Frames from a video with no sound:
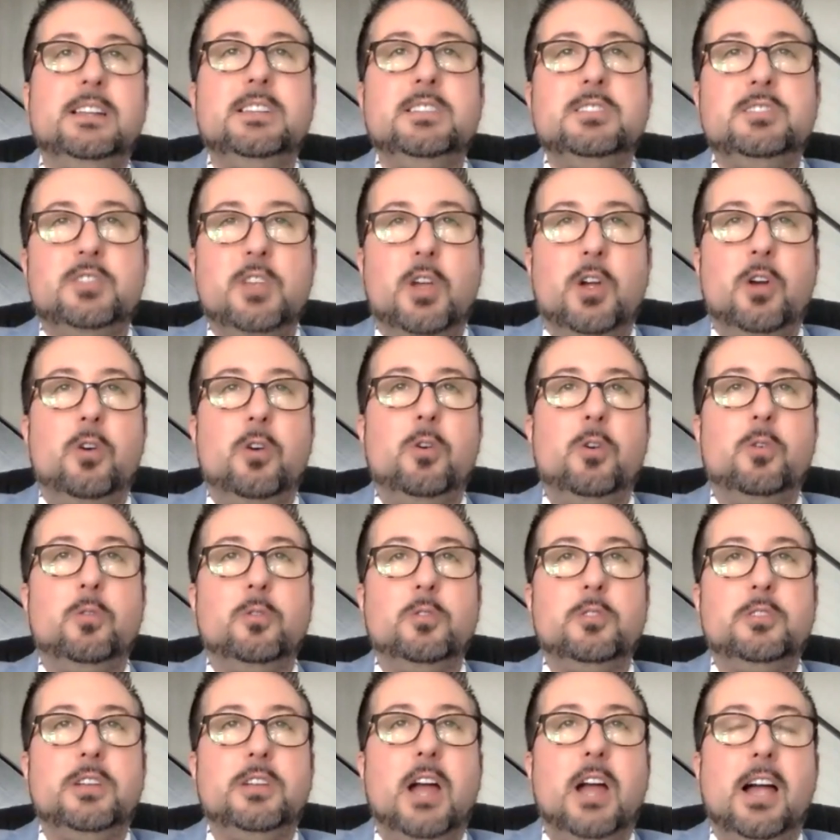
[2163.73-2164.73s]

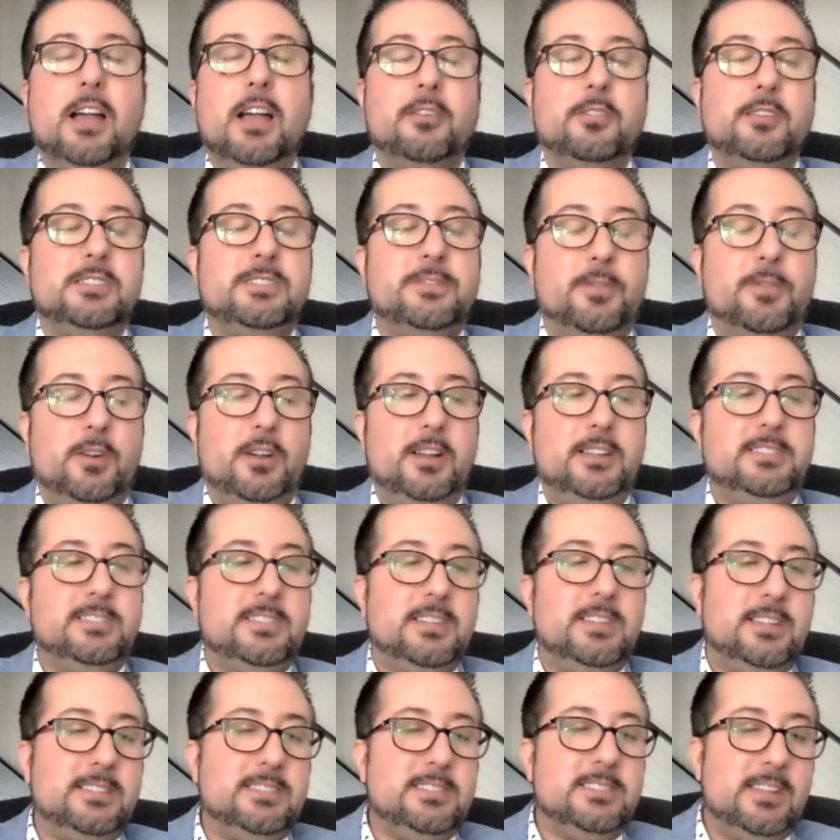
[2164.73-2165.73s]
So Congress, for
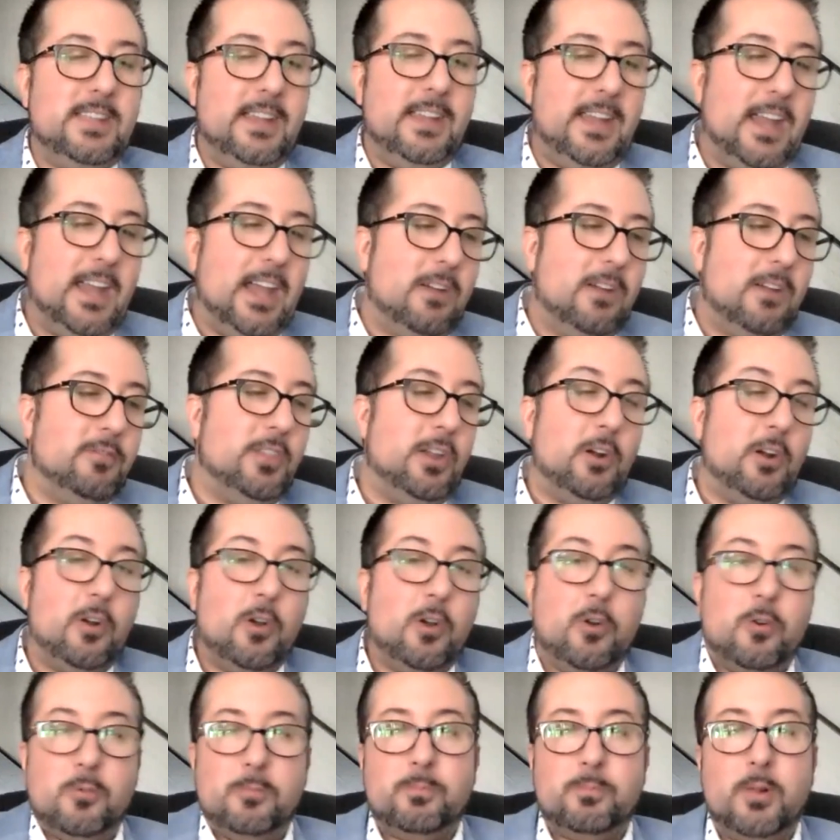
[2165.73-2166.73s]
instance, they have their
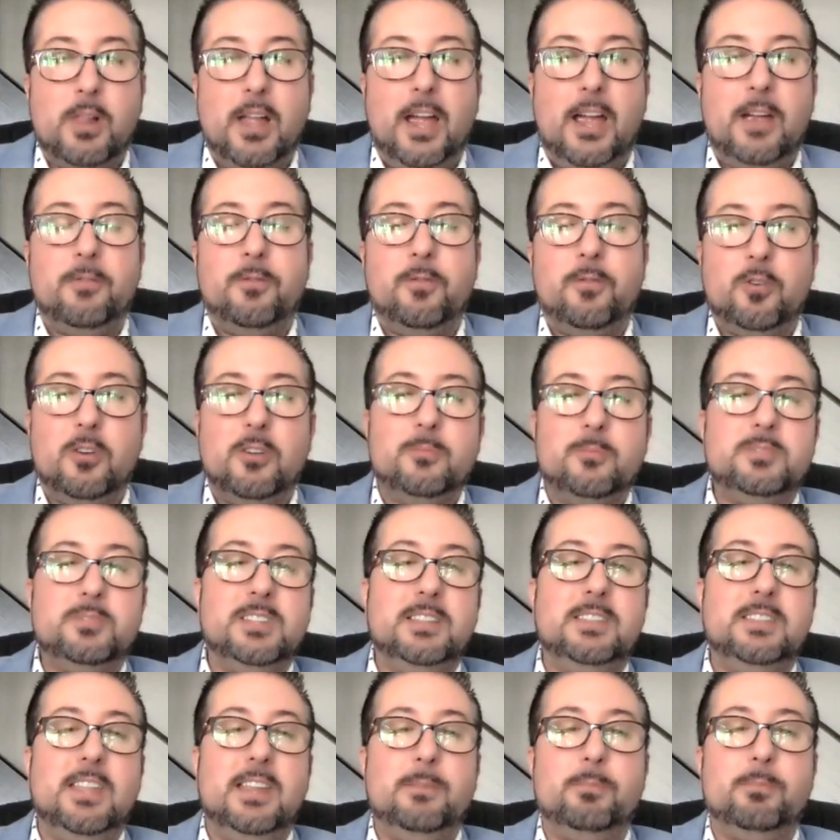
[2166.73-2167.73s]
own platforms
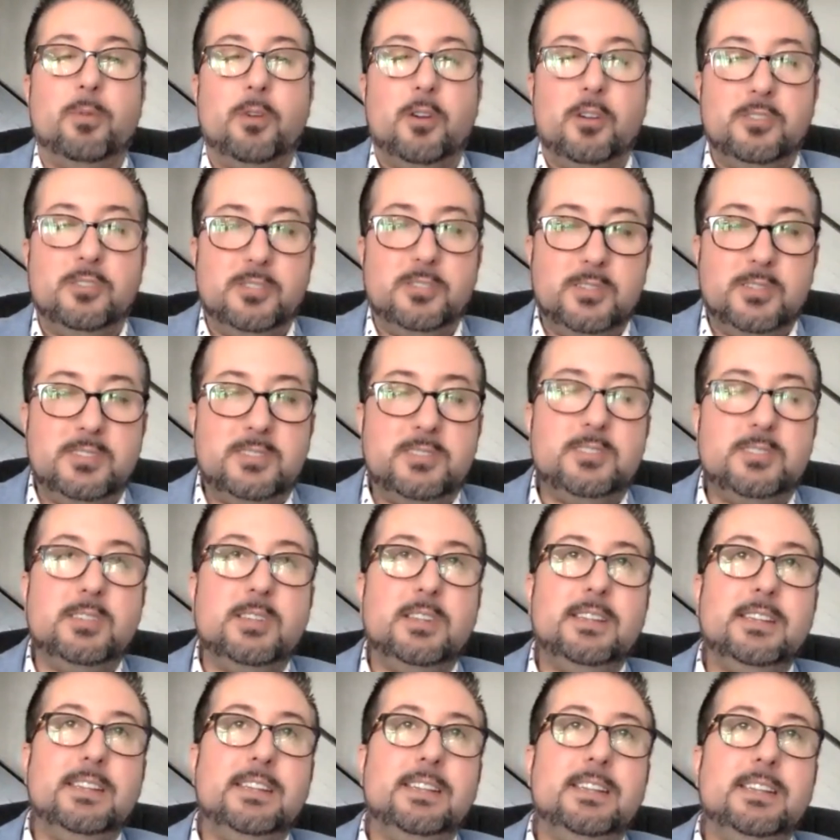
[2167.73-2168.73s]
that they purchase,
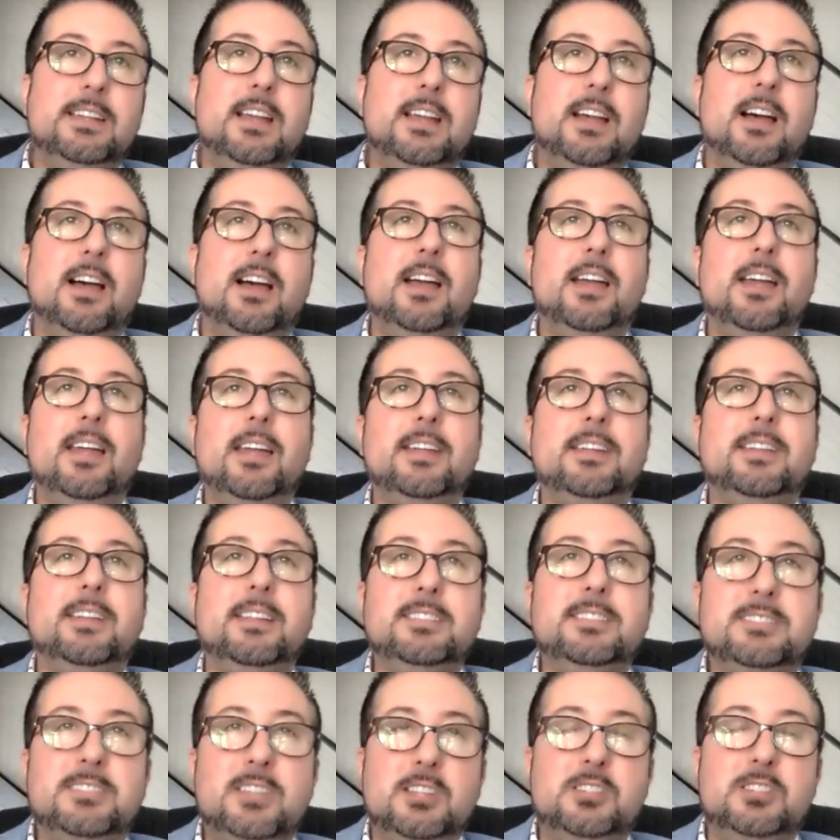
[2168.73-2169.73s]

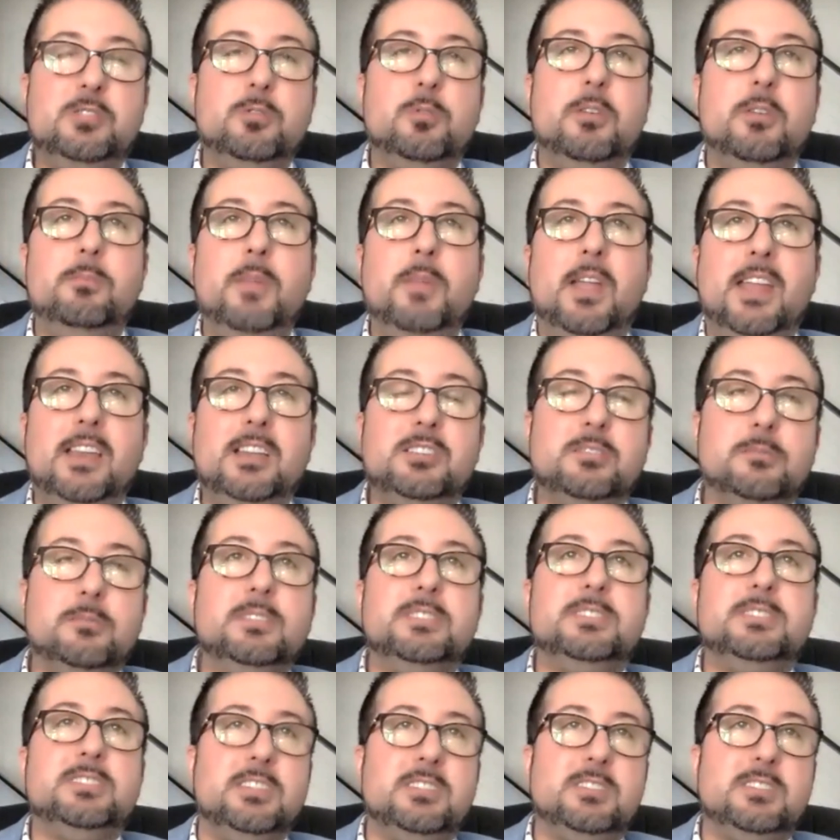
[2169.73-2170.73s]
constituent
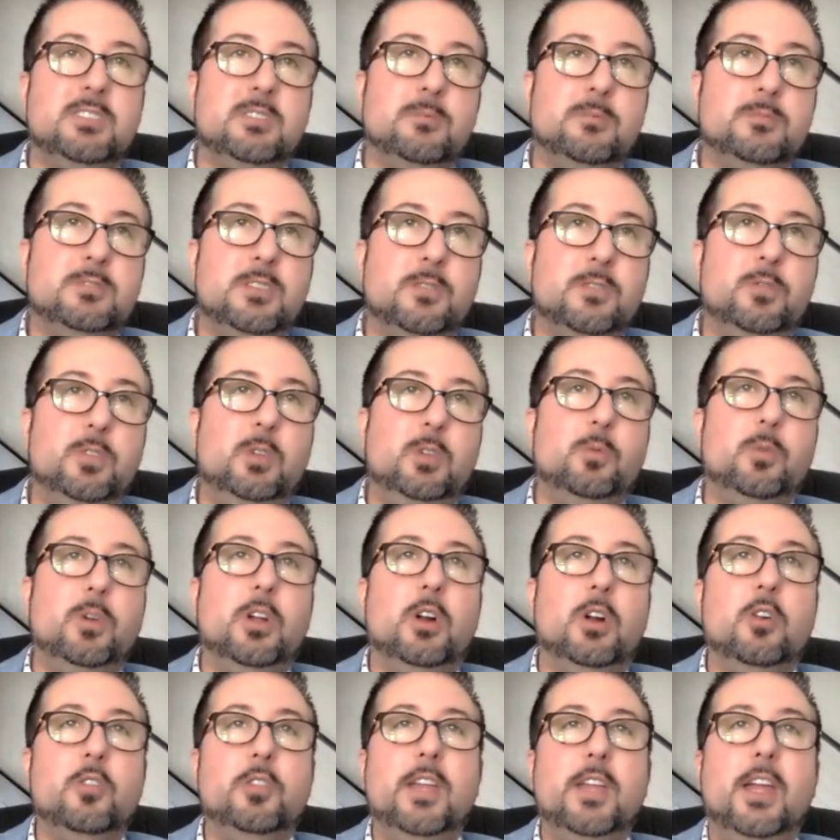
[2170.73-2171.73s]
management systems, if you
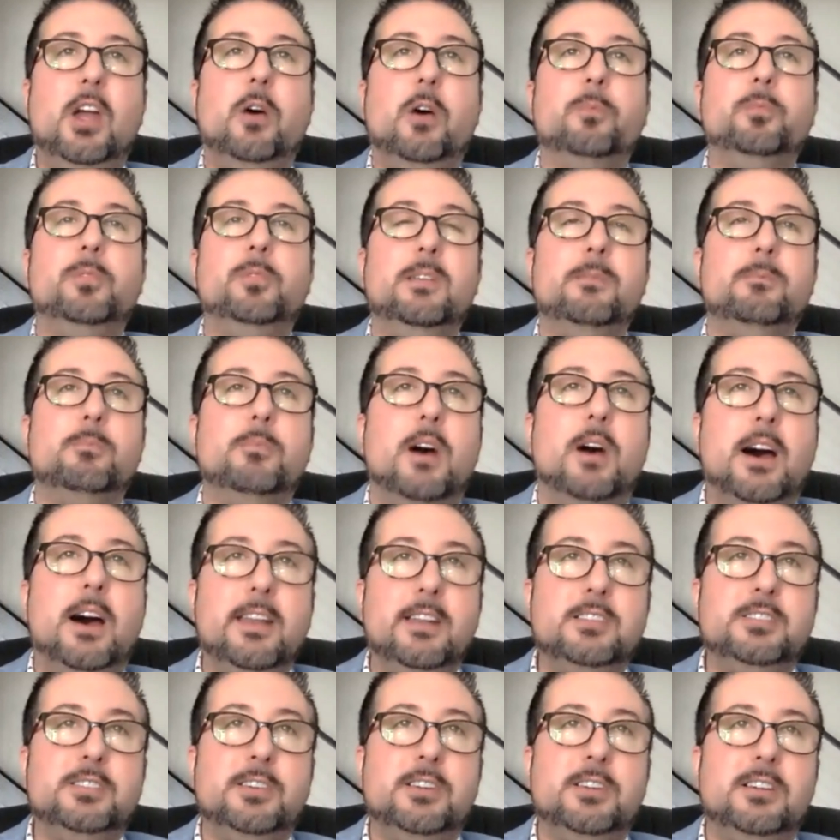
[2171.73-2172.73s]
will, to help them
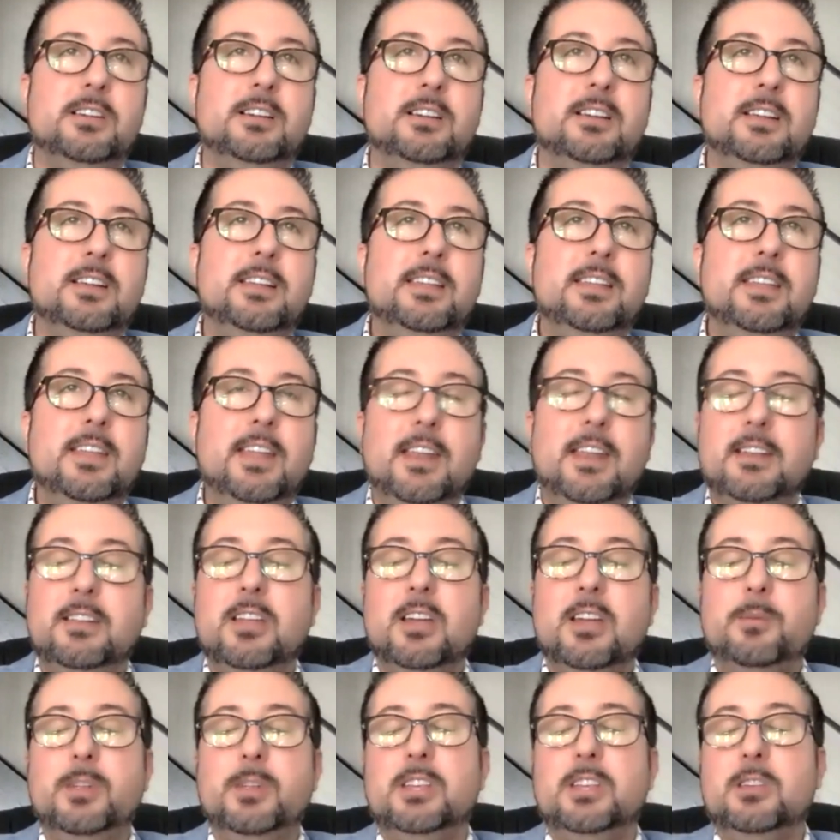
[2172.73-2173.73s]
monitor
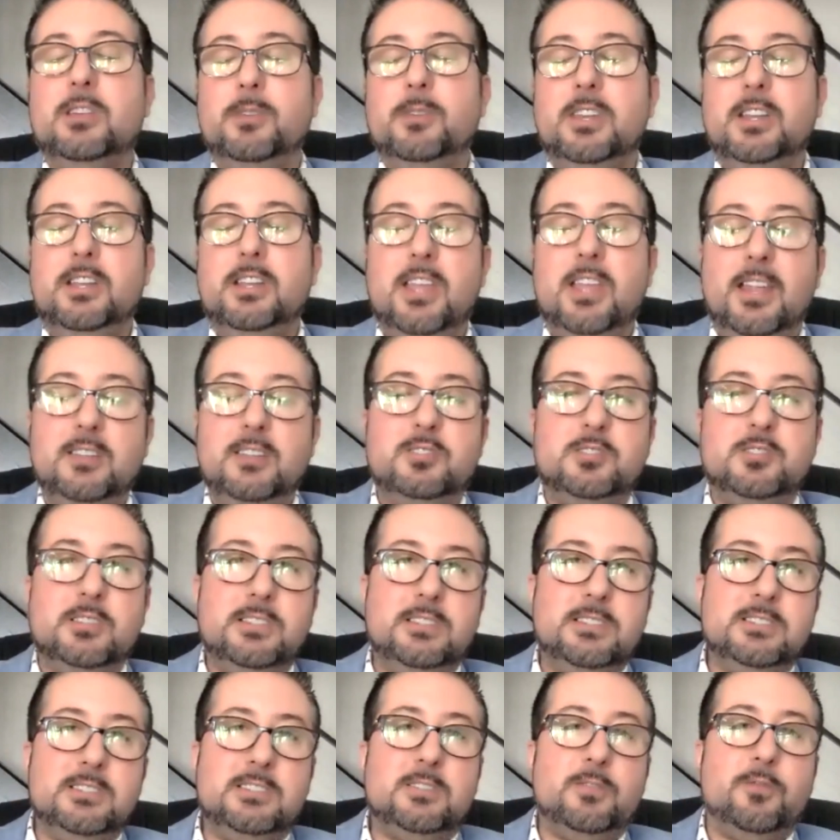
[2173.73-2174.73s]
incoming
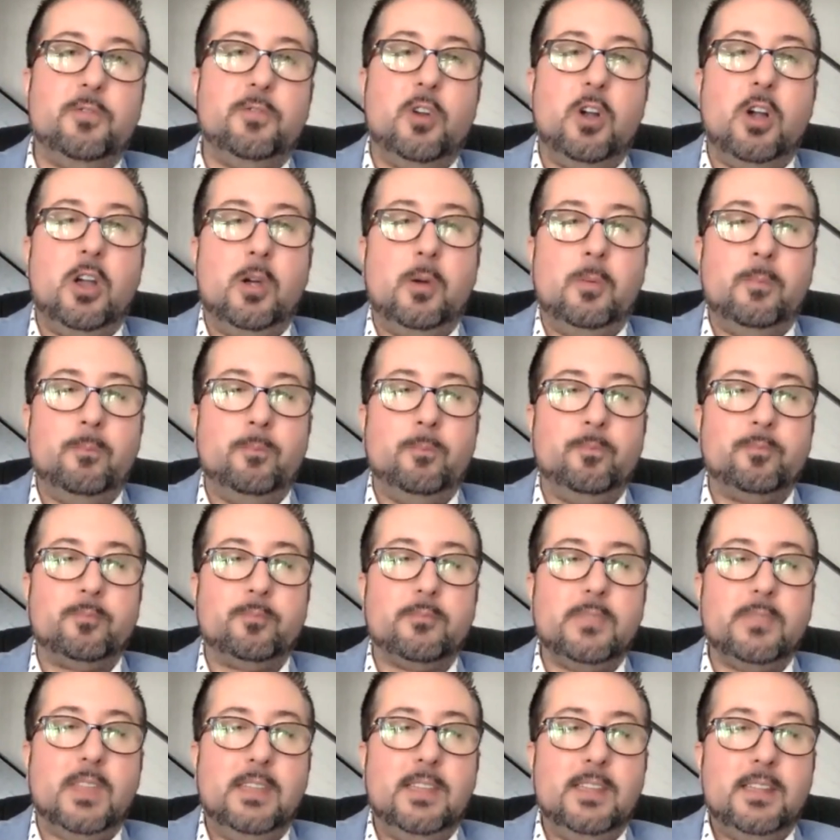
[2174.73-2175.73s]
communications from